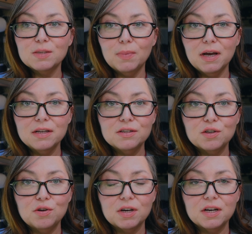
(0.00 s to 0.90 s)
button
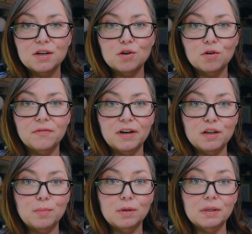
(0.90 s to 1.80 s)
so you can notify
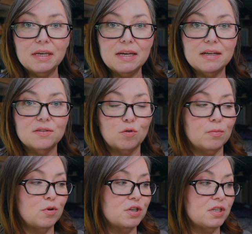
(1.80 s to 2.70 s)
the police or
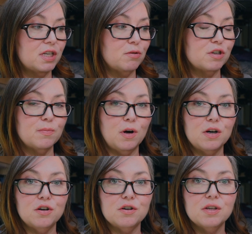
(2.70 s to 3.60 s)
emergency
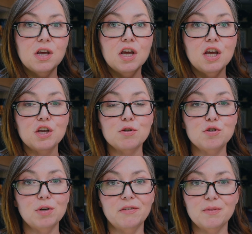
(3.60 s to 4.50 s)
responders. You
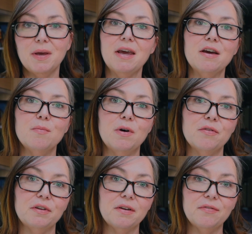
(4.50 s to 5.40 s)
do have to pay a
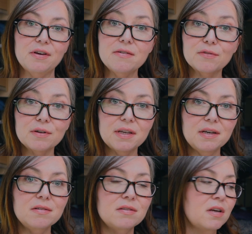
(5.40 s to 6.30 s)
monthly fee for
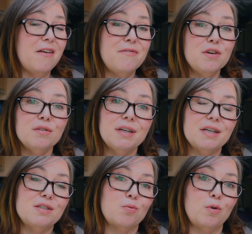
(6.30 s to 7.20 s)
this. I feel like
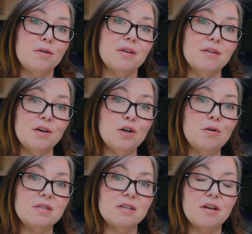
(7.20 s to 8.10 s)
it's worth it though.
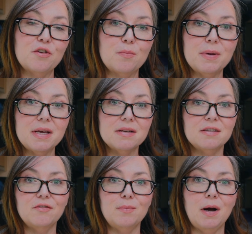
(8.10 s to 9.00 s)
It's another peace
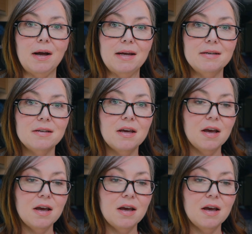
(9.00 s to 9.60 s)
of mind.